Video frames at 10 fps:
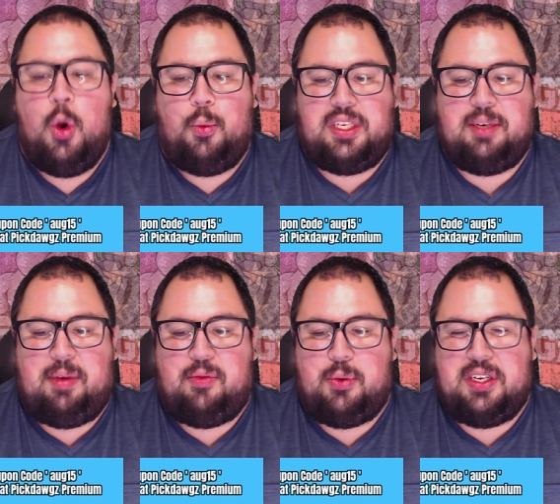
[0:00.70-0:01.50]
What's
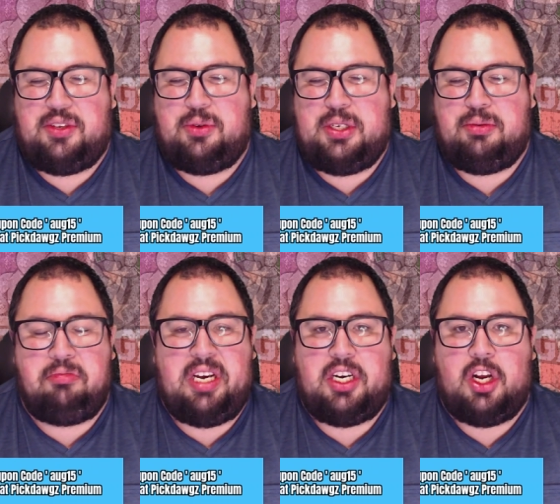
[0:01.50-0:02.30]
up, everyone? It's Chris
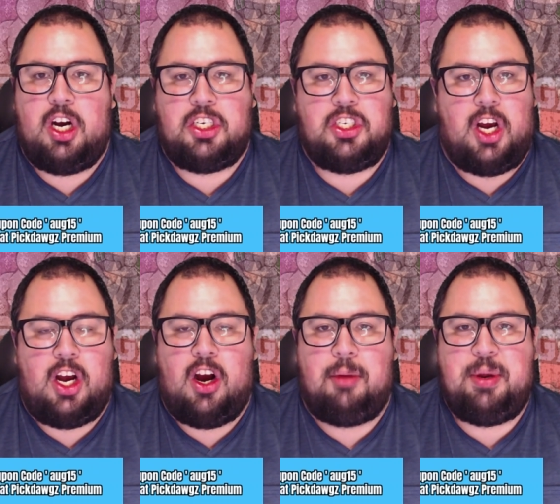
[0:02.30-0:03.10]
from
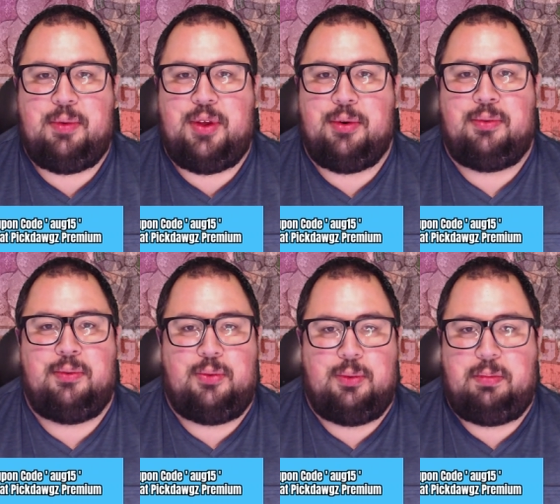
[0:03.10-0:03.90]
PickDawgz.com here with your
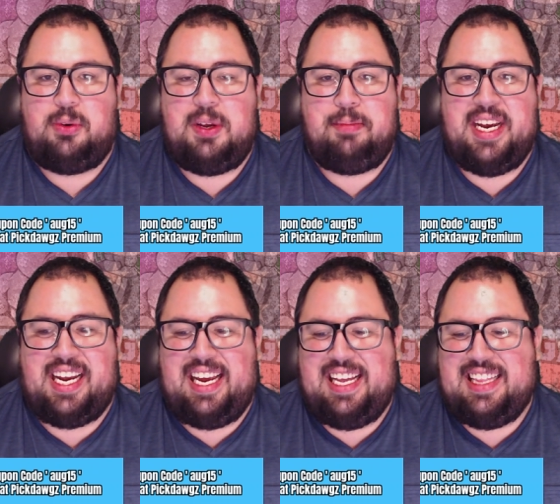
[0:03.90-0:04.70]
pre
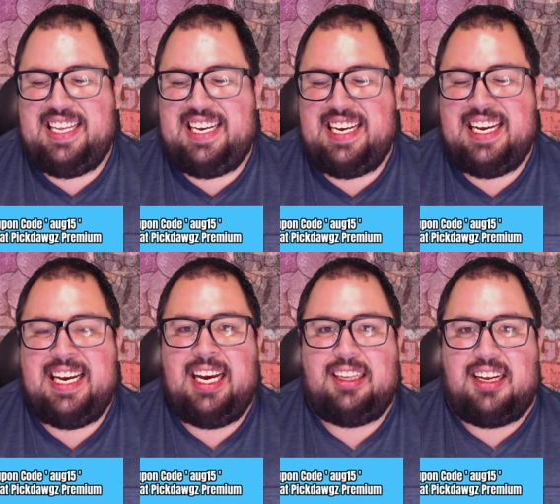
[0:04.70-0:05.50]
pick in the
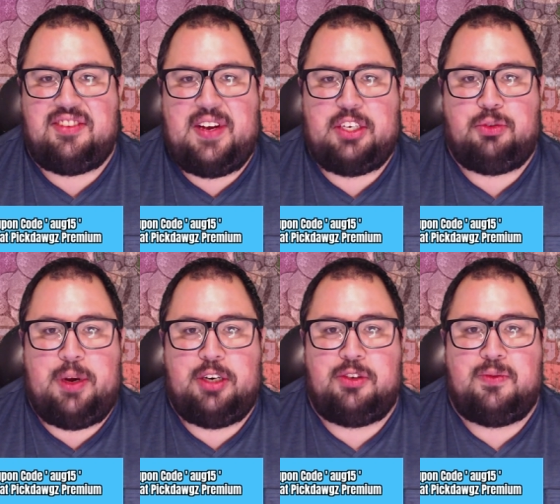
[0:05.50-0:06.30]
Las Vegas
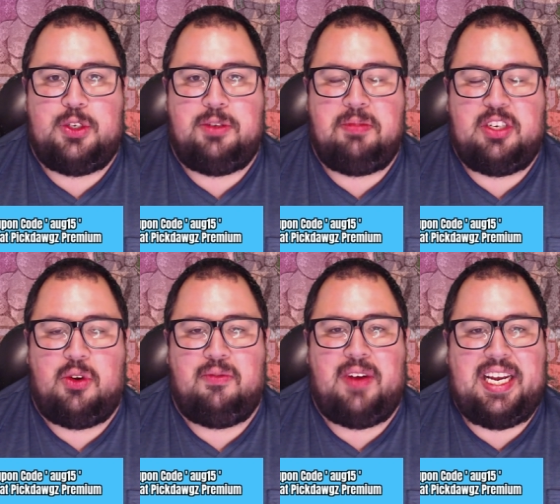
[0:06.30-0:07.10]
Raiders versus
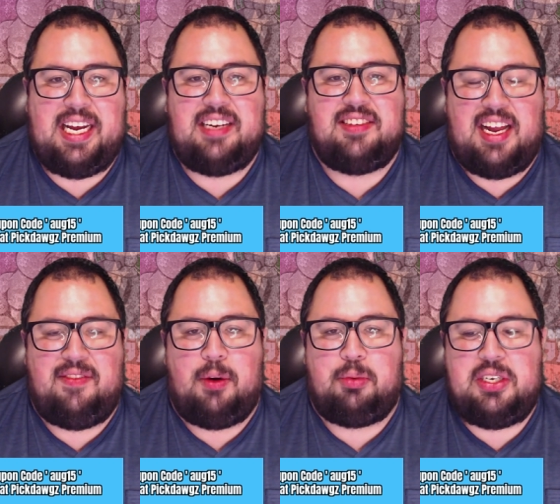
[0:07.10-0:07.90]
Minnesota Vikings
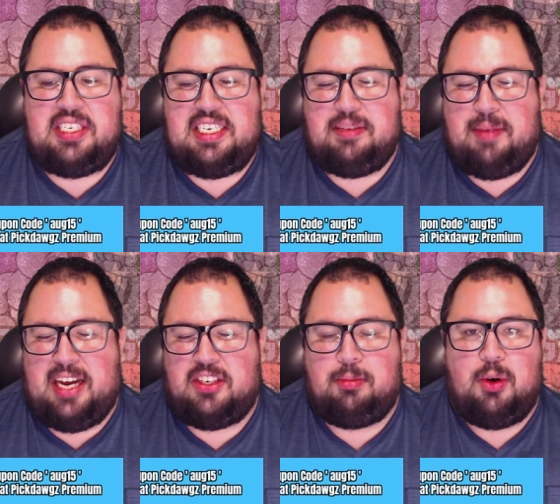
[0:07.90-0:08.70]
NFL preseason
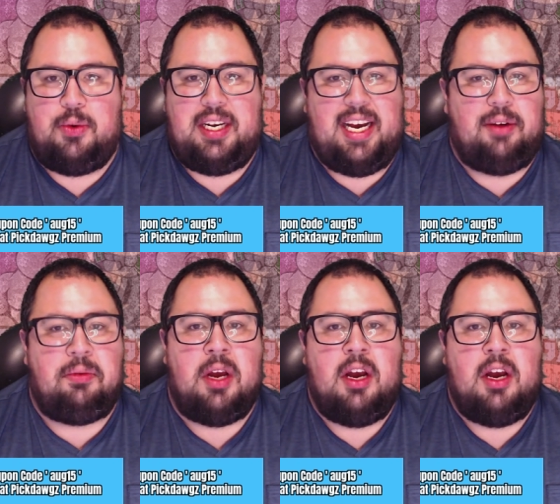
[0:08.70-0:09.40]
matchup going down